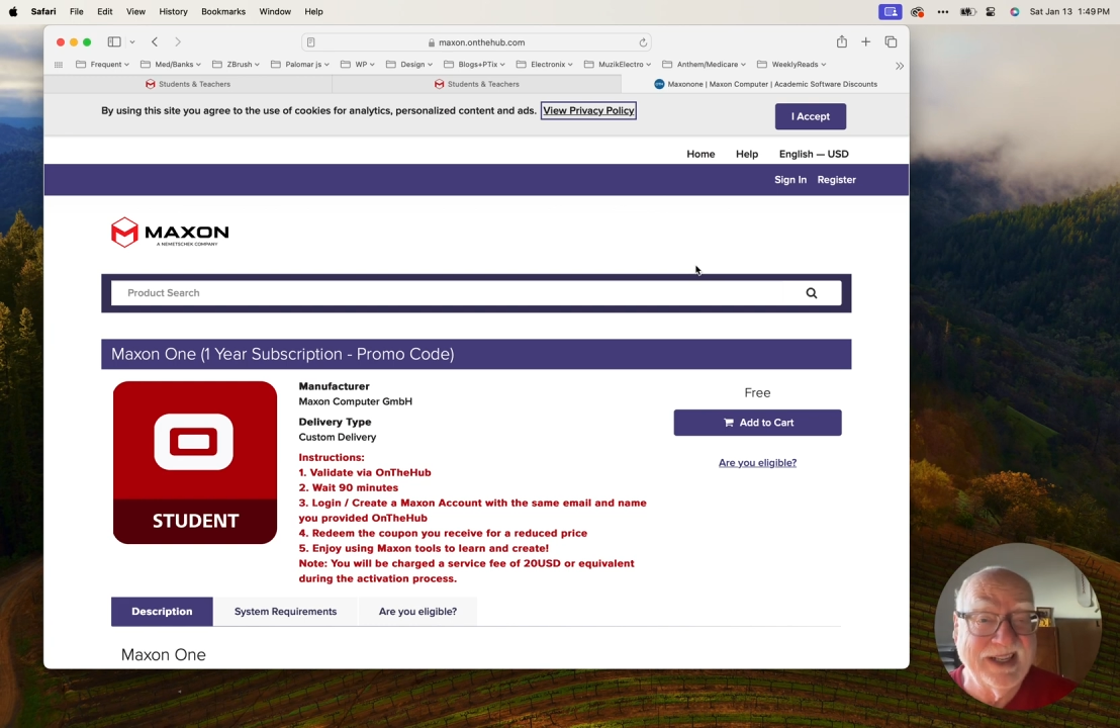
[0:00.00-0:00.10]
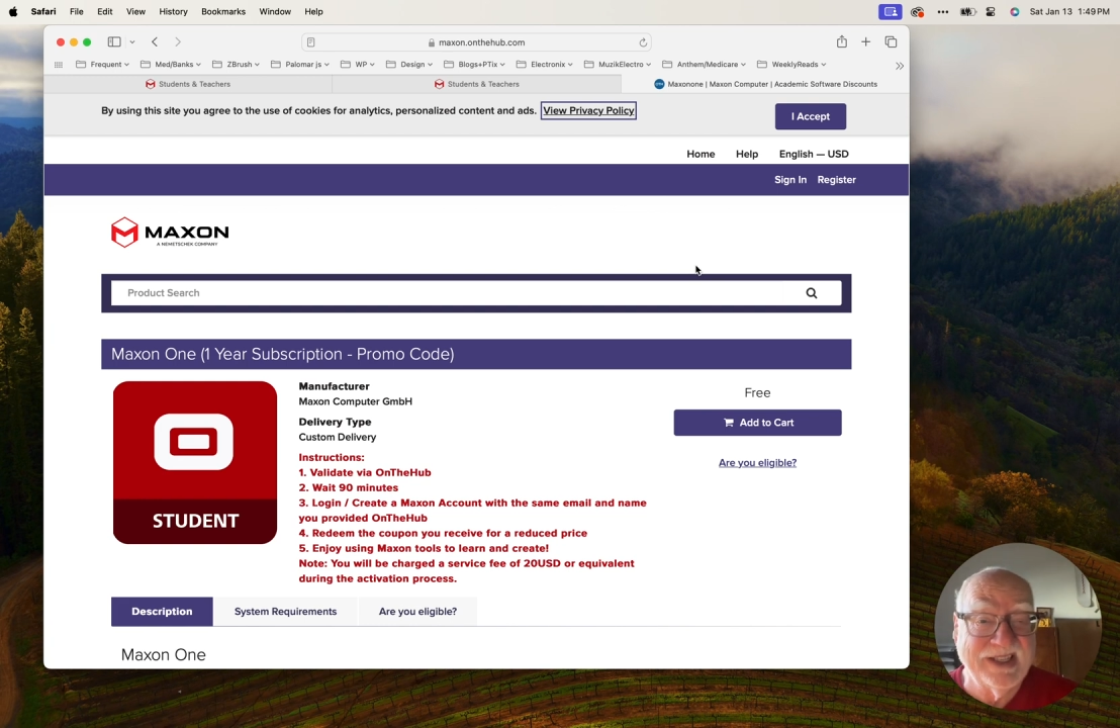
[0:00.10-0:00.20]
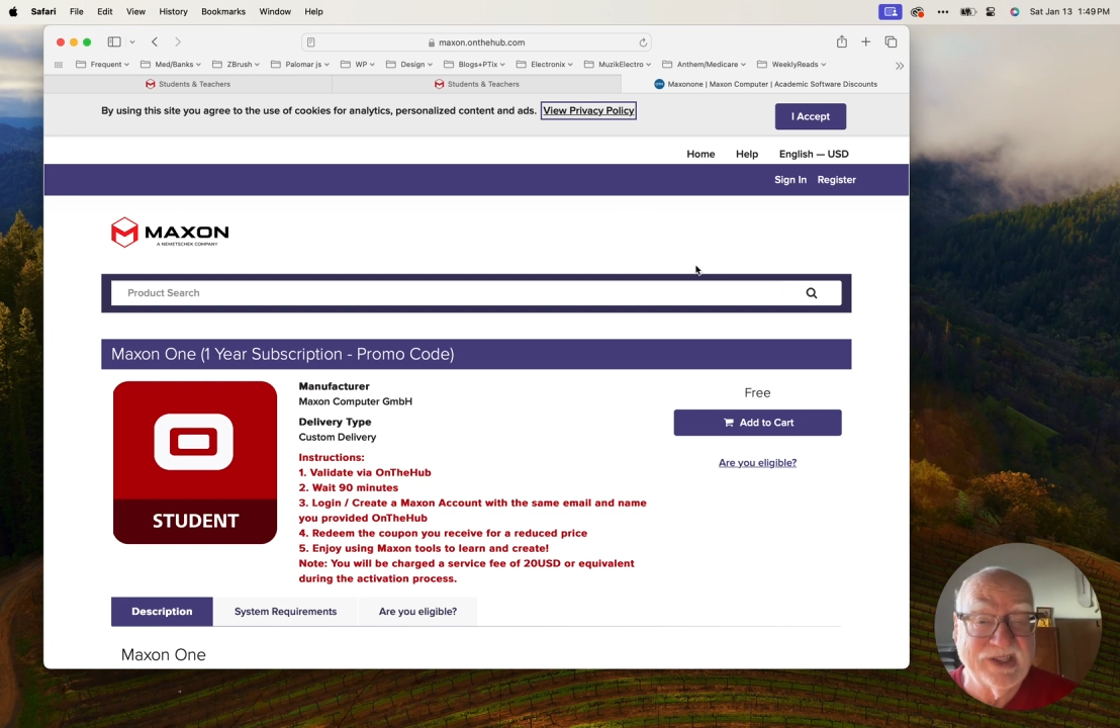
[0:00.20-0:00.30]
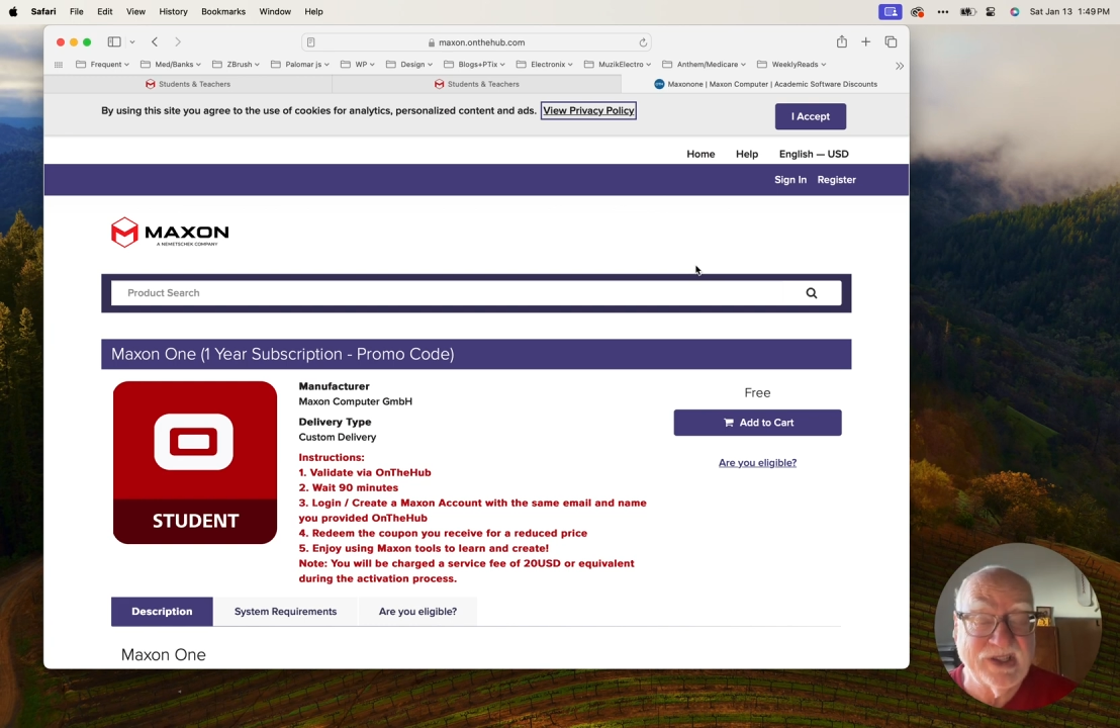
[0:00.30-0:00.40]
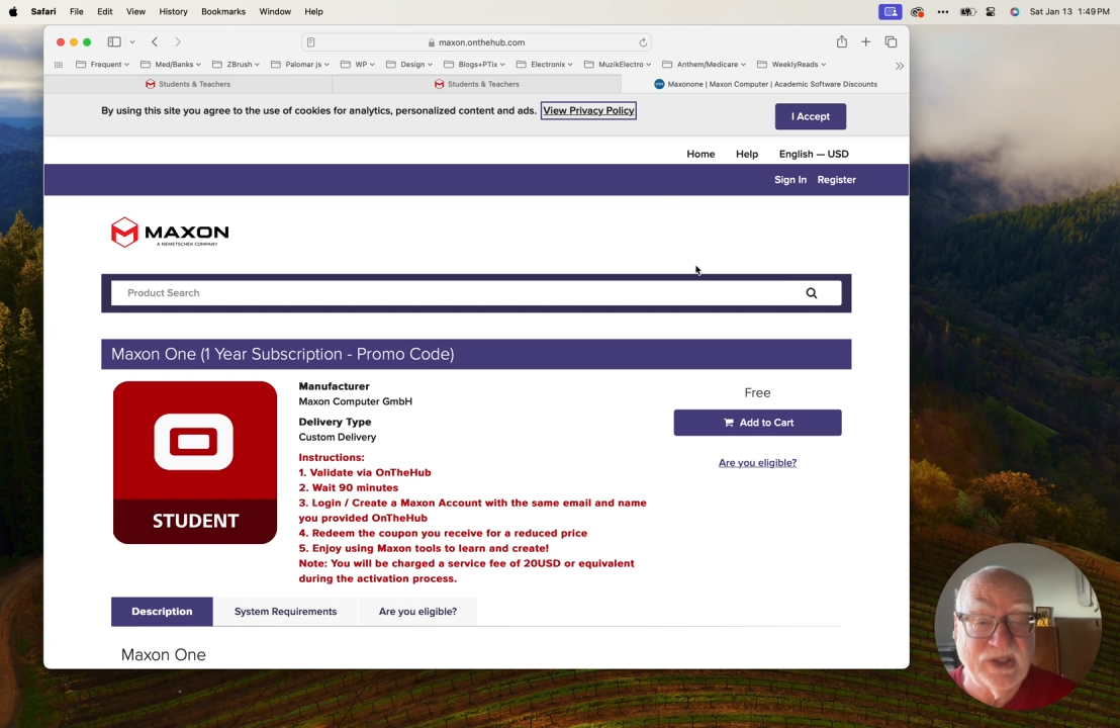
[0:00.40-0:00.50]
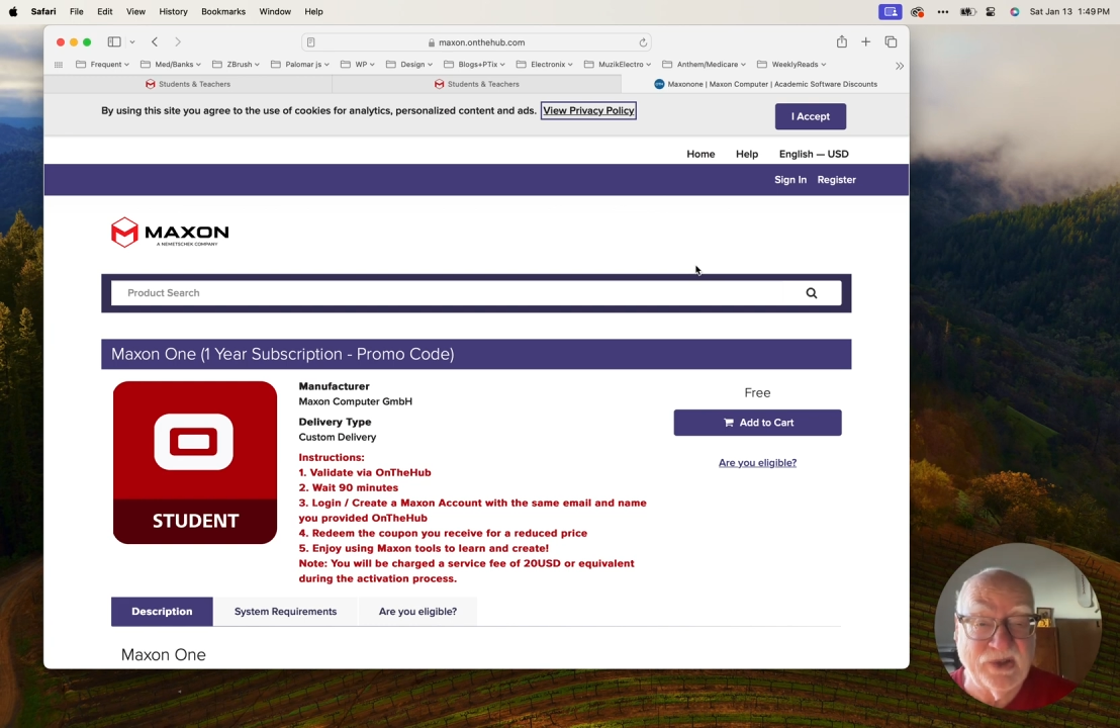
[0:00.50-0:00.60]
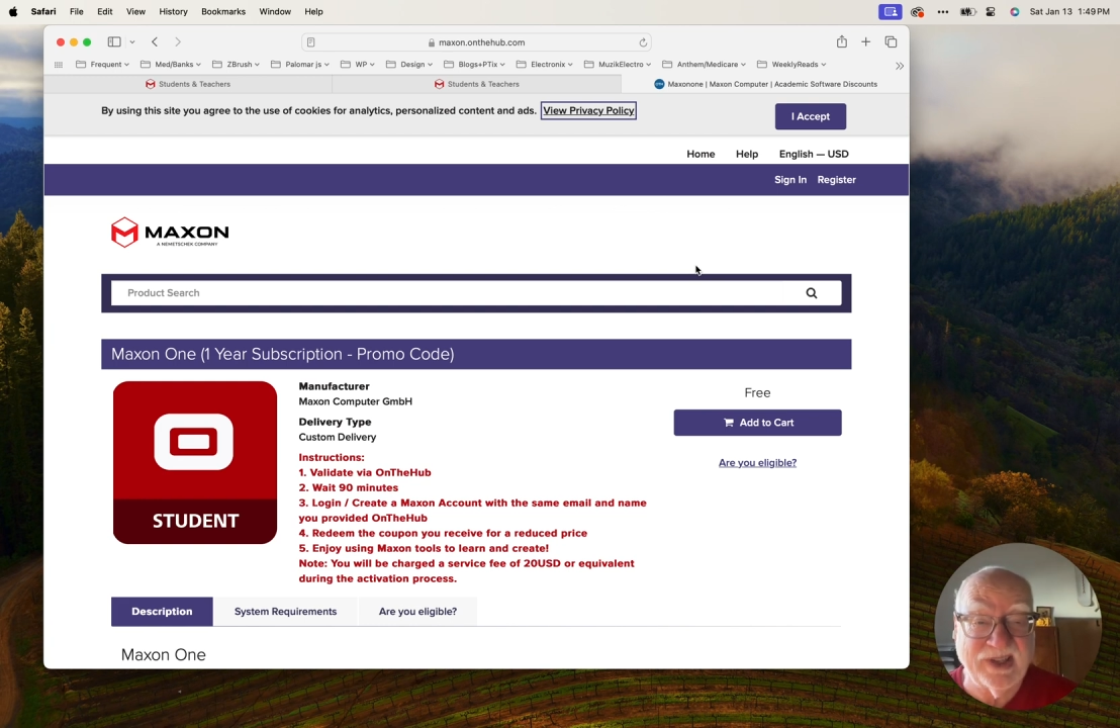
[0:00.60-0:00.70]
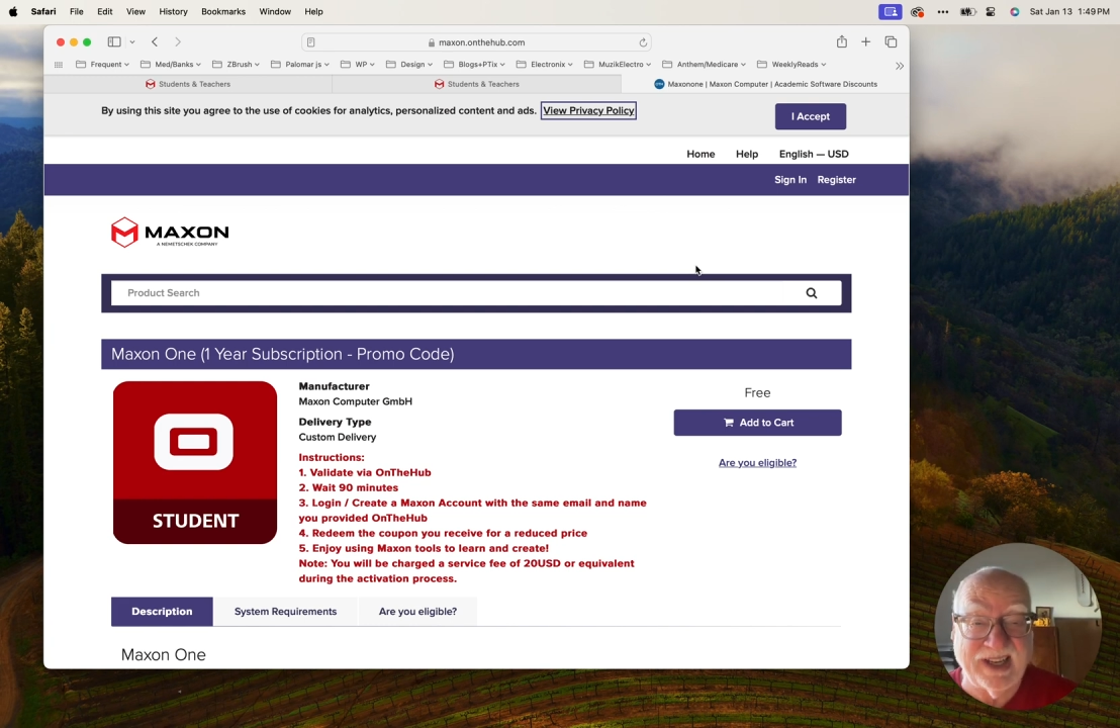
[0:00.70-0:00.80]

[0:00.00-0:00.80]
student